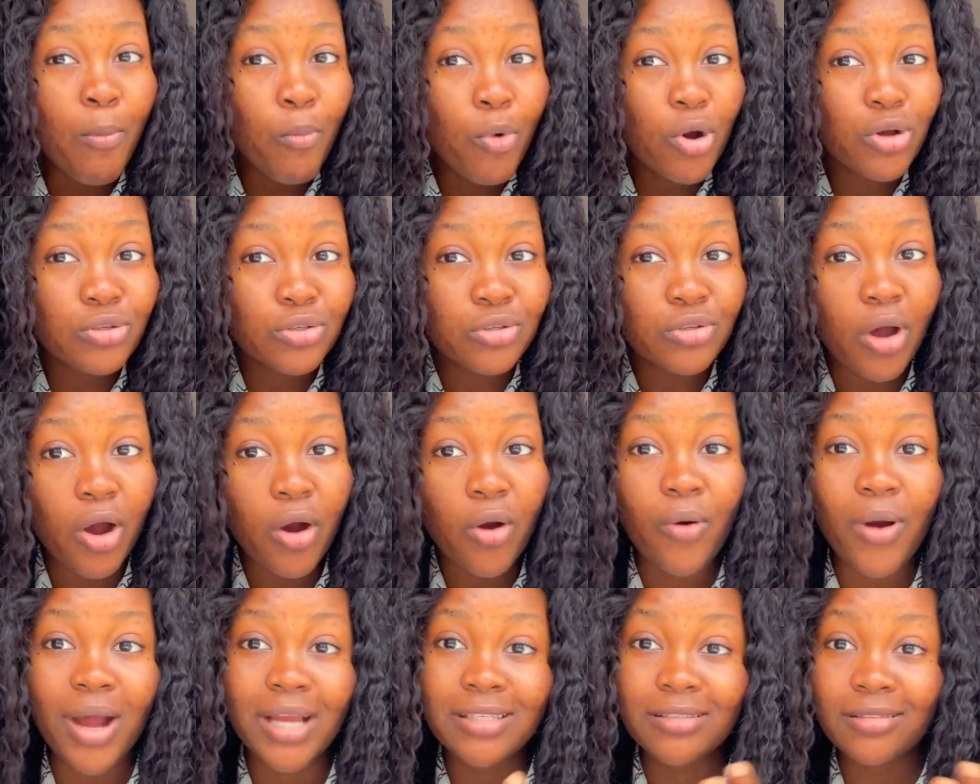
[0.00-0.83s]

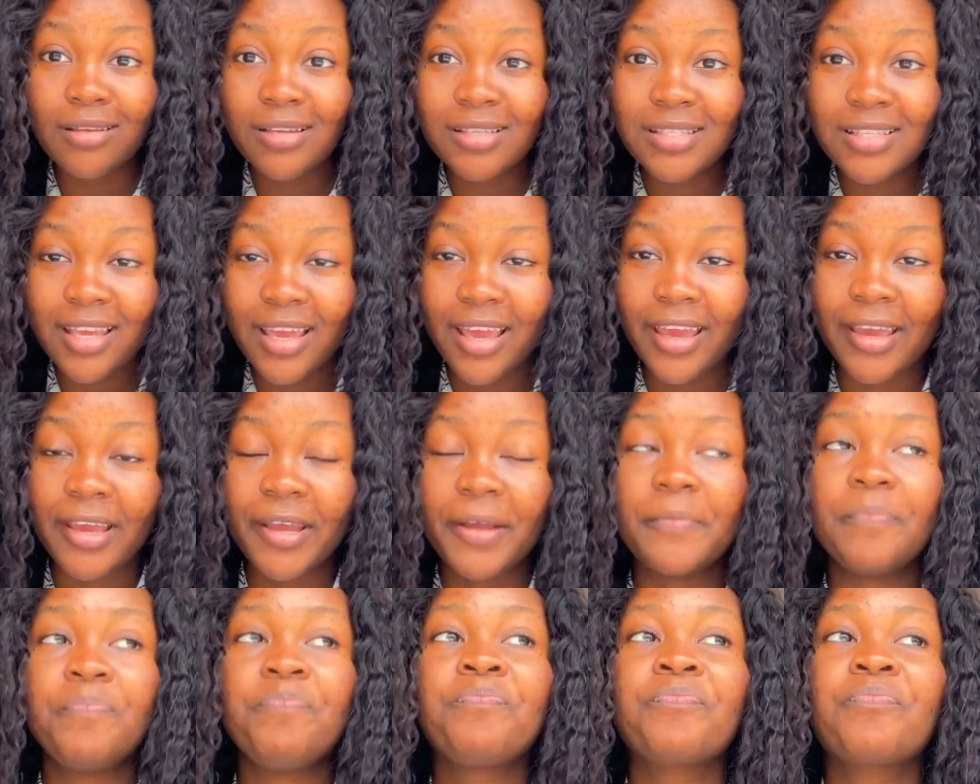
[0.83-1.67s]
so I did not
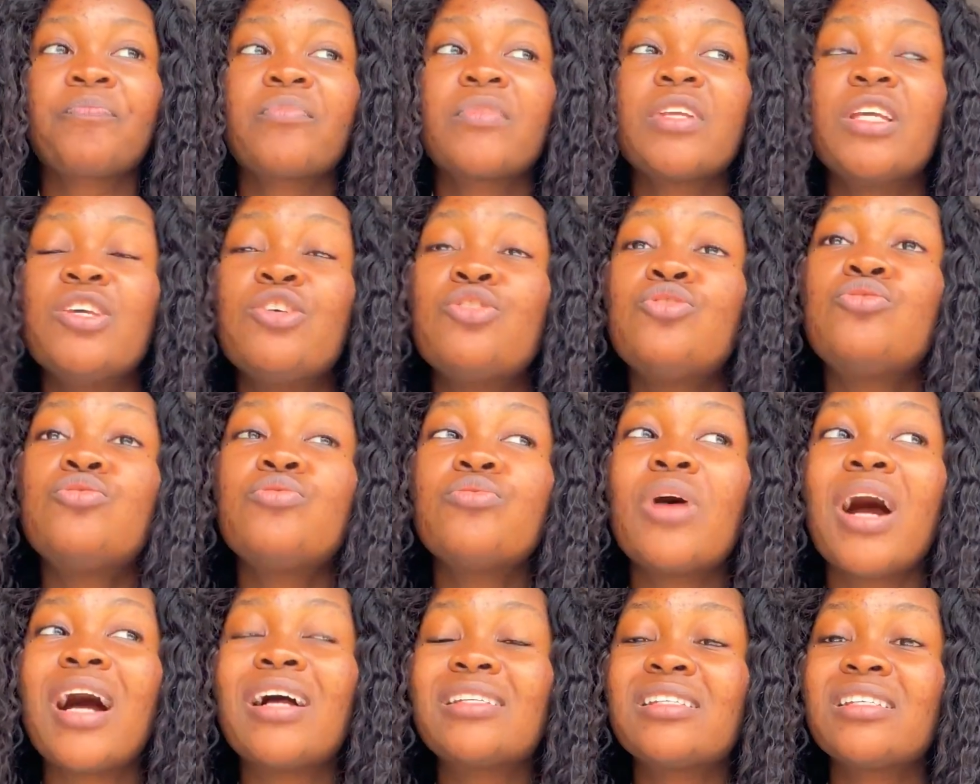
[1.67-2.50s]
say is
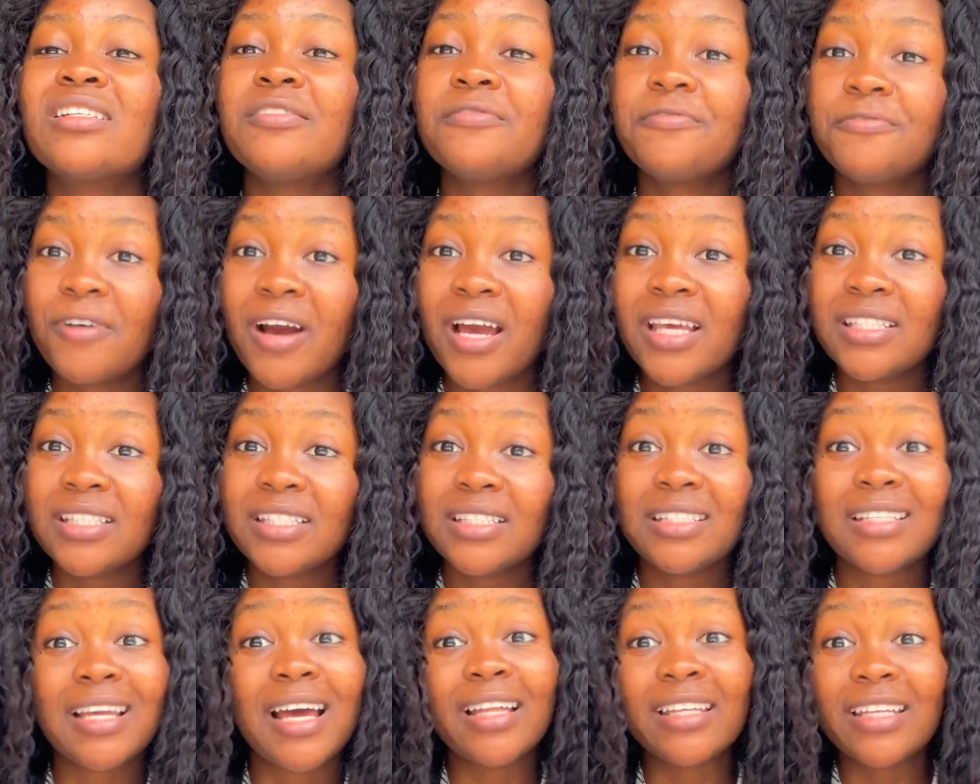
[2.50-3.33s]
you actually
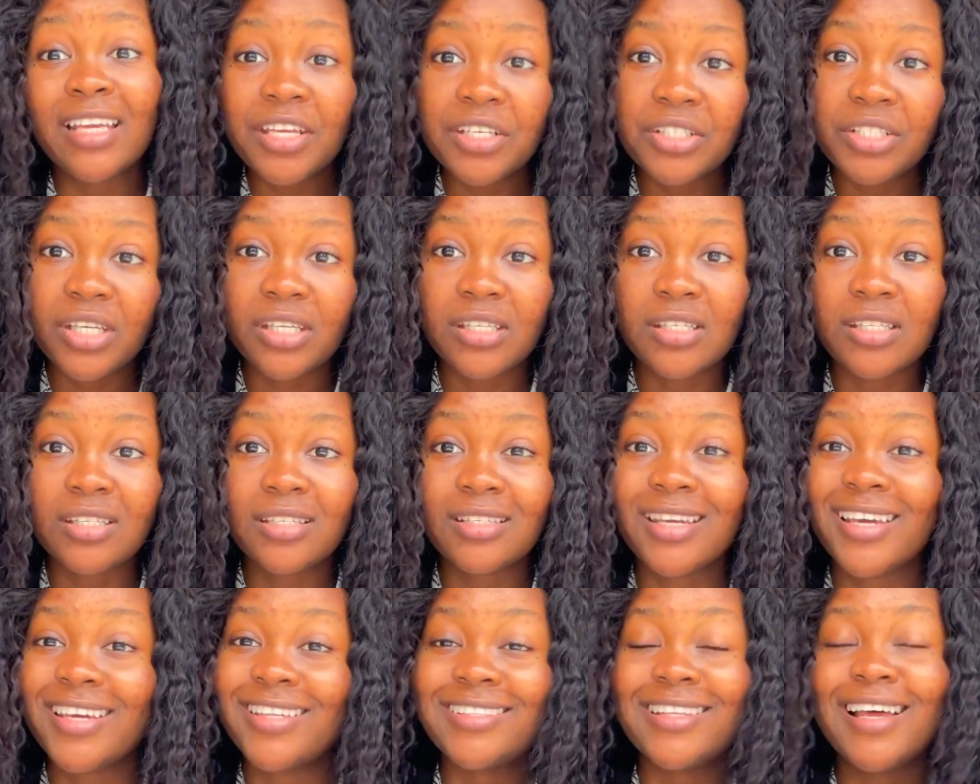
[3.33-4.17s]
finding an agency,